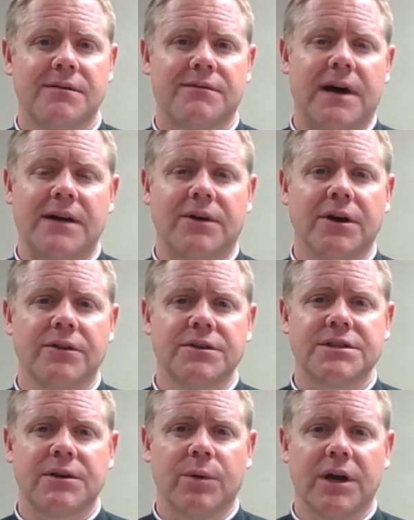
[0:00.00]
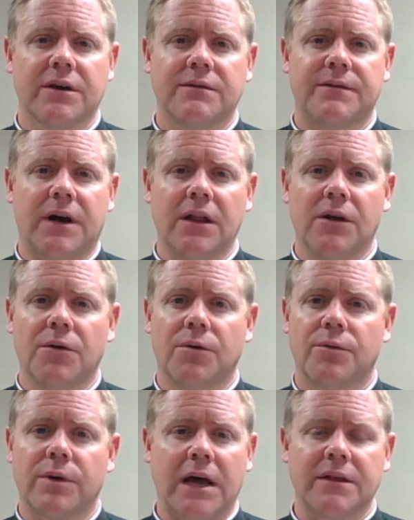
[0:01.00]
Five others that we could follow
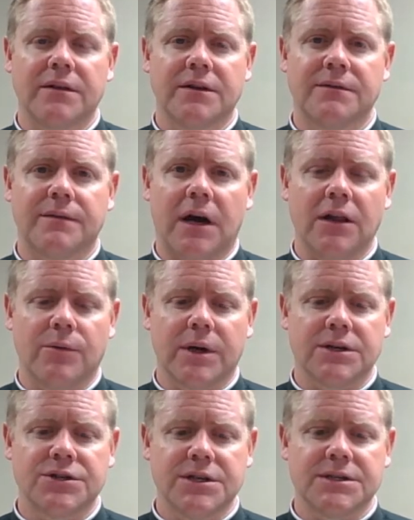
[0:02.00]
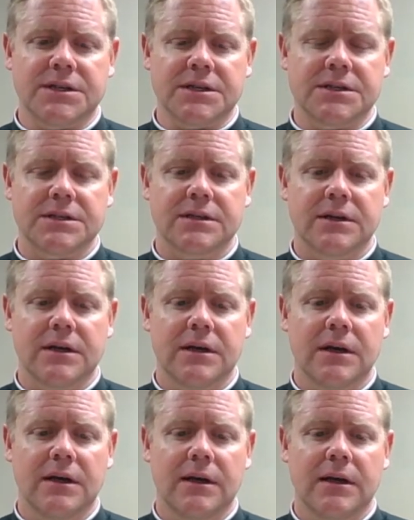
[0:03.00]
rather than following Jesus.
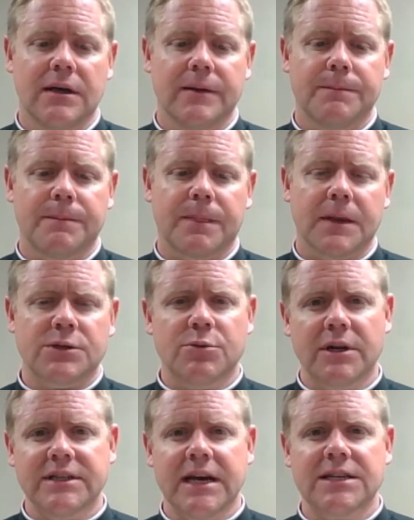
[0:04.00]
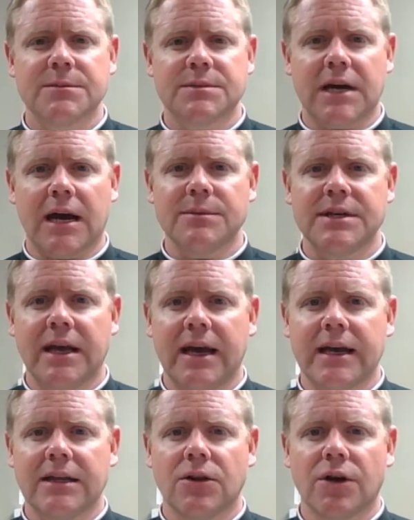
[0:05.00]
So we're going to take some time
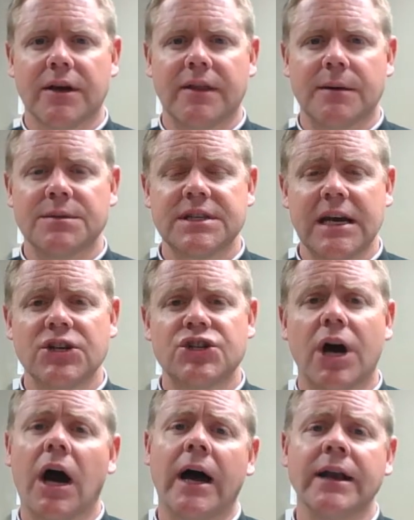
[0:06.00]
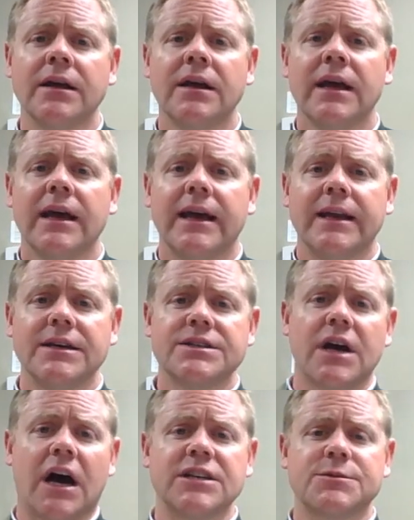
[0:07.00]
today and look at them. St. John, in his
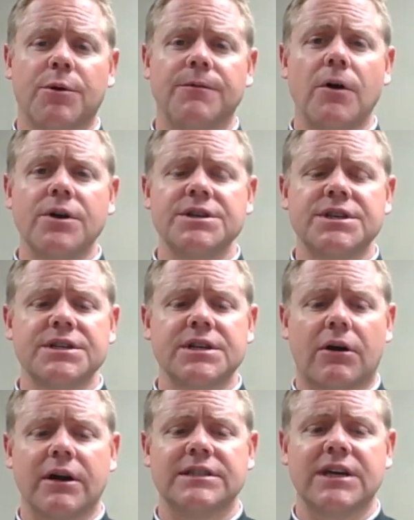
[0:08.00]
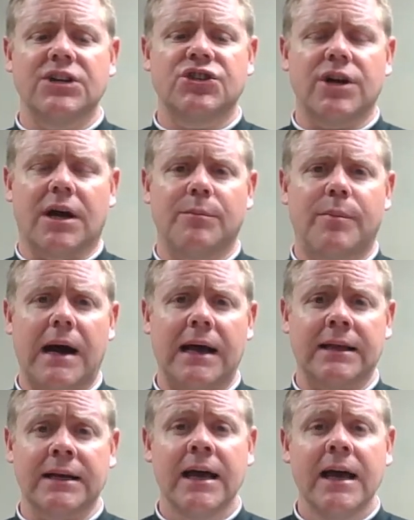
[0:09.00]
gospel, focuses our attention on
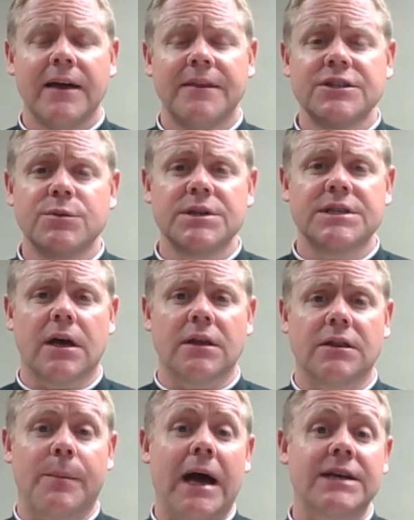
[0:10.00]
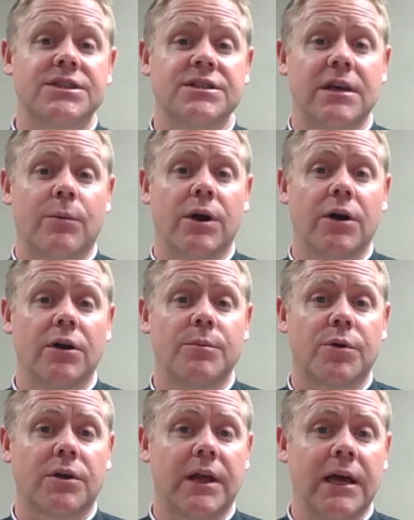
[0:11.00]
Pilate. This was the passage that we heard
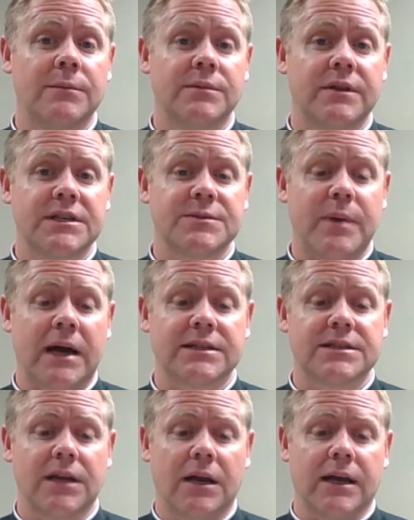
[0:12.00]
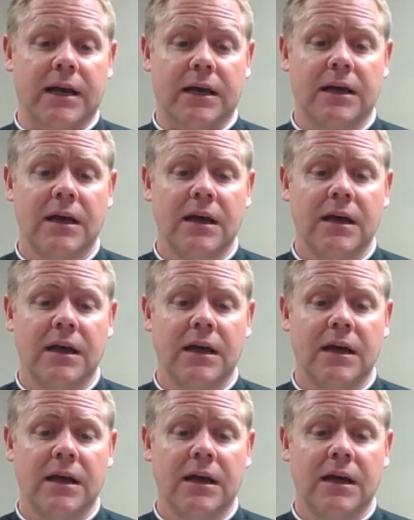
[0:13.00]
proclaimed this past Sunday.